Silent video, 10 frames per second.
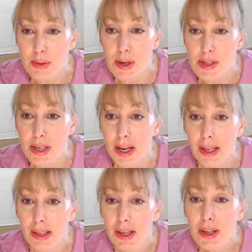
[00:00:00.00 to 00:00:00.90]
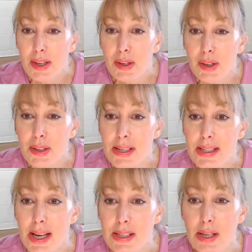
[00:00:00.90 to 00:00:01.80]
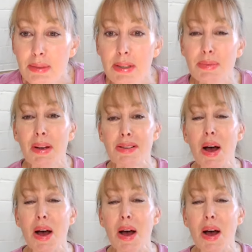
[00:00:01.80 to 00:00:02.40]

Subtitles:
watching, you can honestly set so much better.